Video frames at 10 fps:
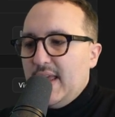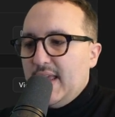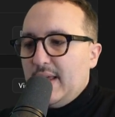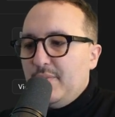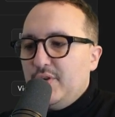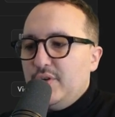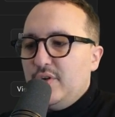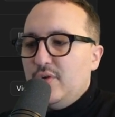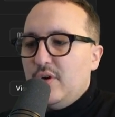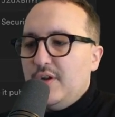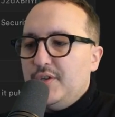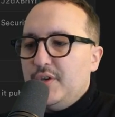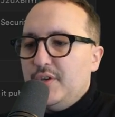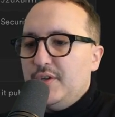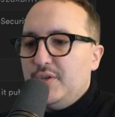and I'm going to go
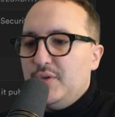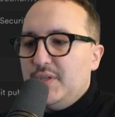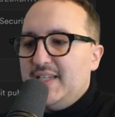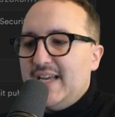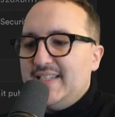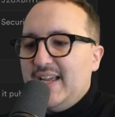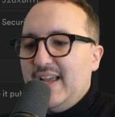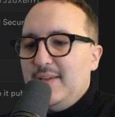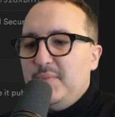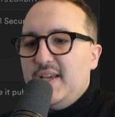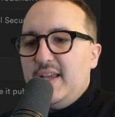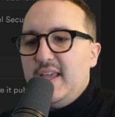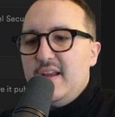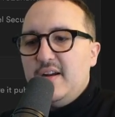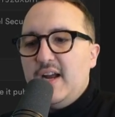under the data A P I
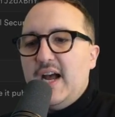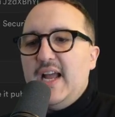here.